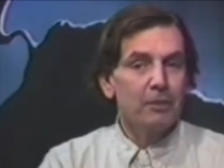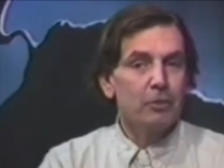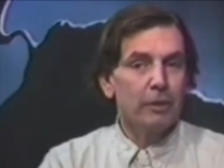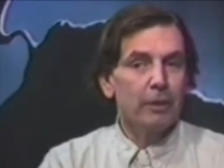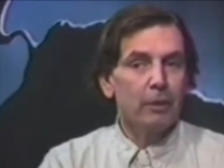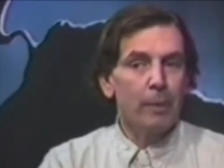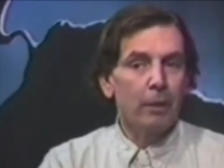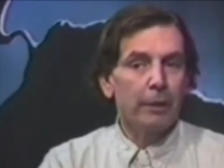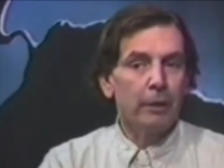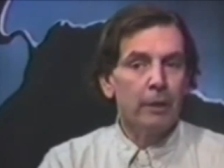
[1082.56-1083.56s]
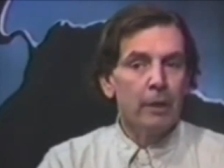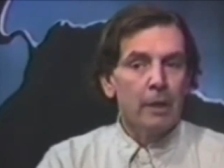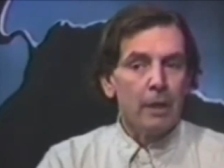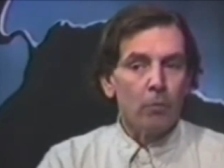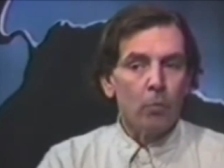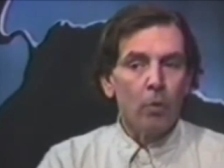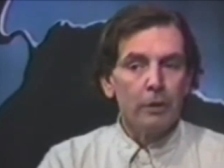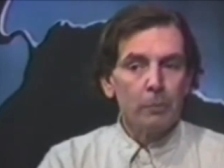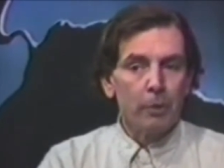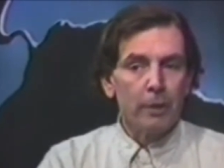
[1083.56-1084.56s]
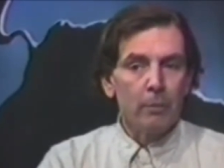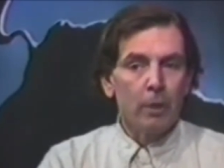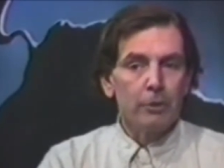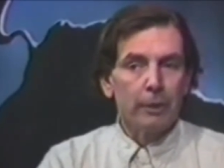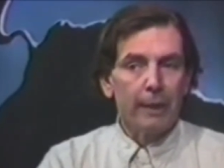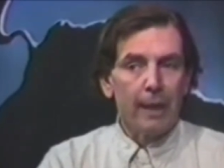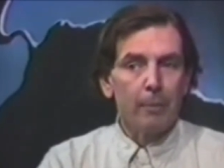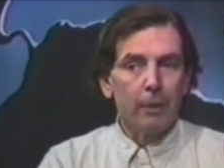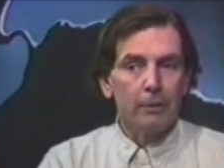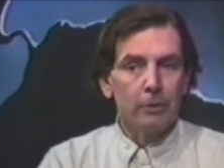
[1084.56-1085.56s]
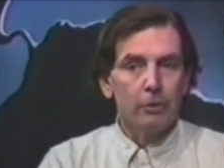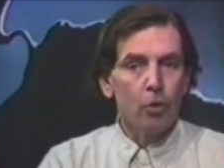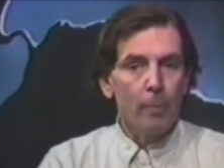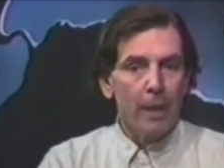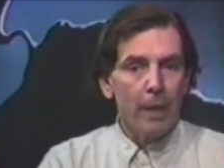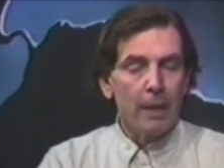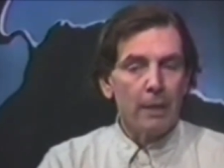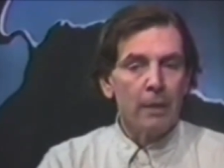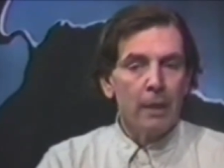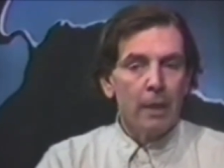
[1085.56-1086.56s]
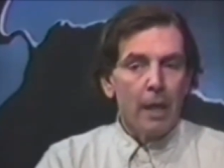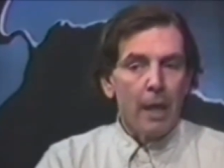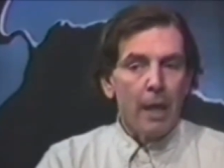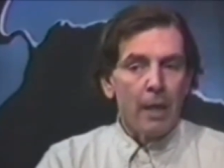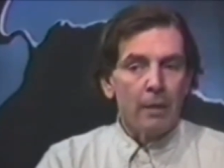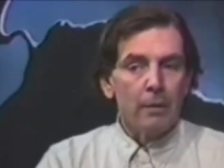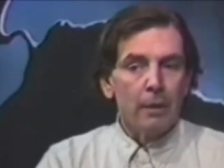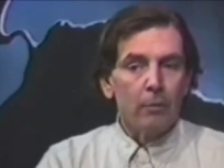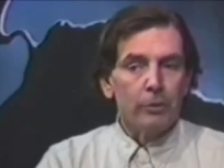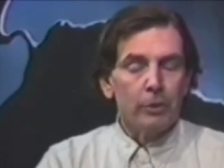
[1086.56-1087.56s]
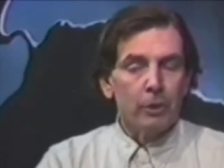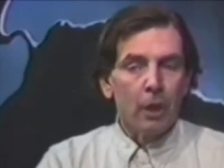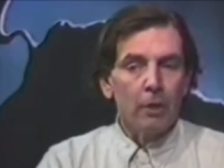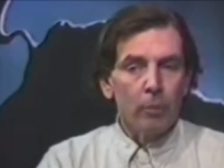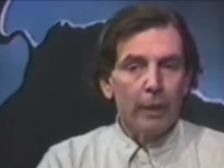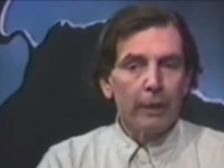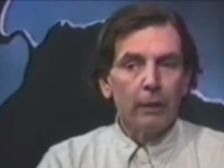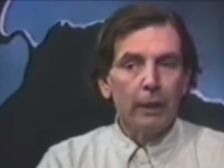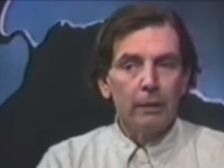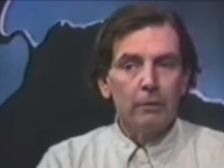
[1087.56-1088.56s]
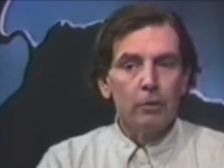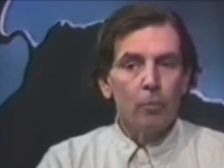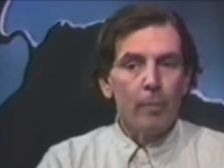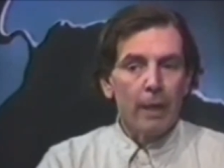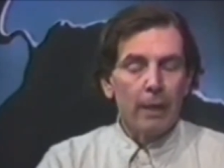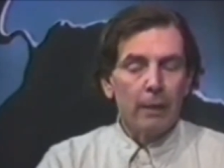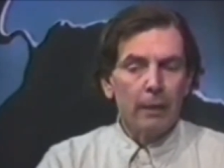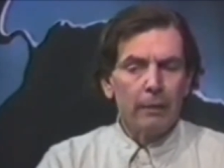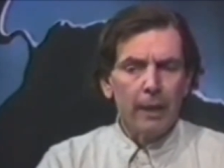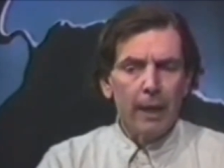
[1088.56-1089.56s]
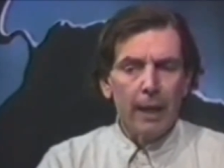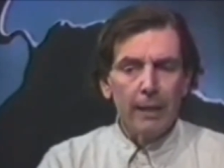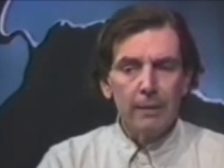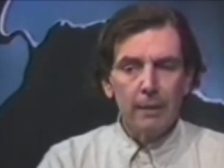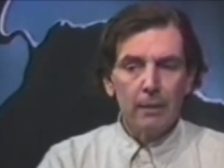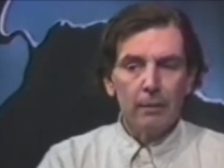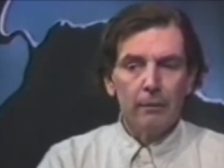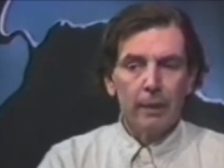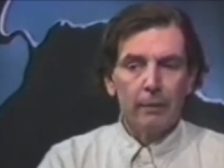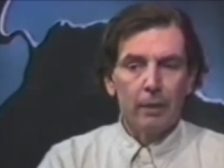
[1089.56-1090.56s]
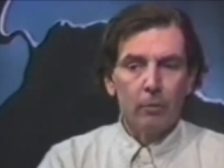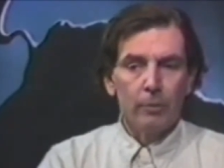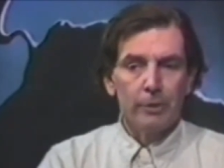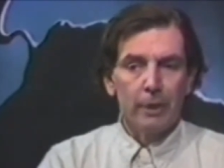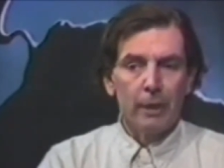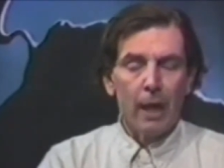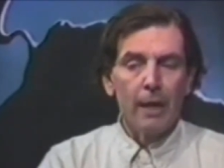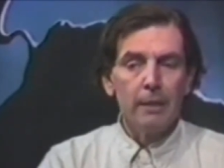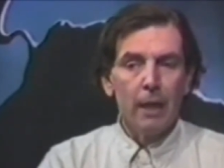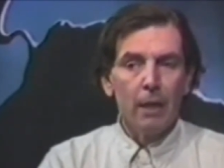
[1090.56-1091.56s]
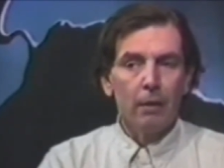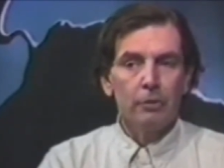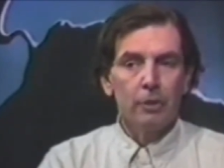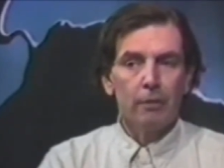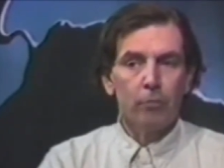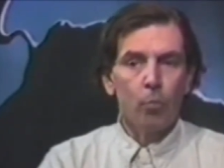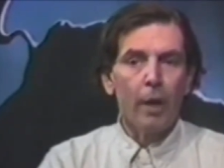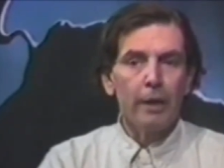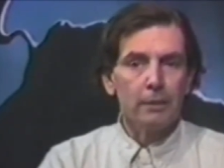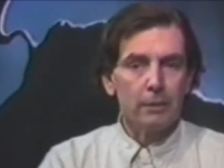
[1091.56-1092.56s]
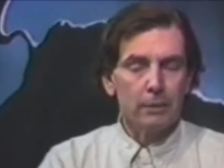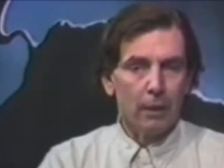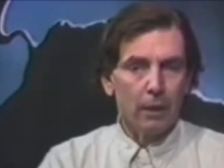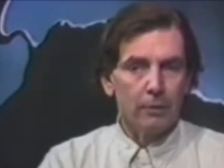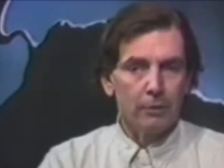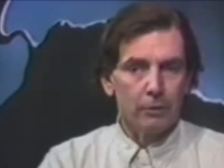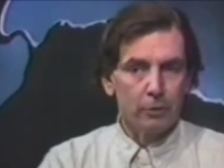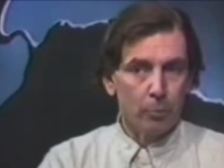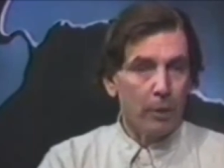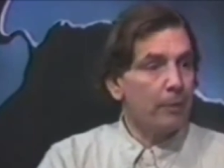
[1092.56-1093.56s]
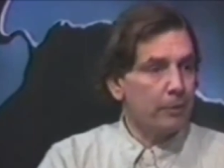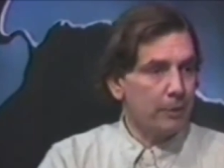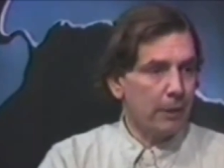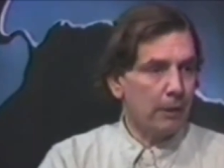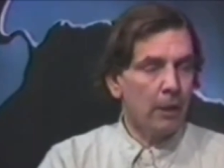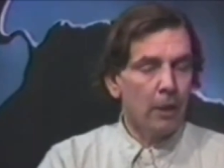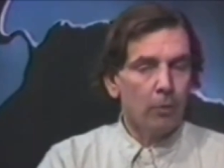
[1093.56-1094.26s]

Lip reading: century in America. It was pretty much a capitalist domain, and it was an unregulated domain. And the idea that there was an ideology of white supremacy,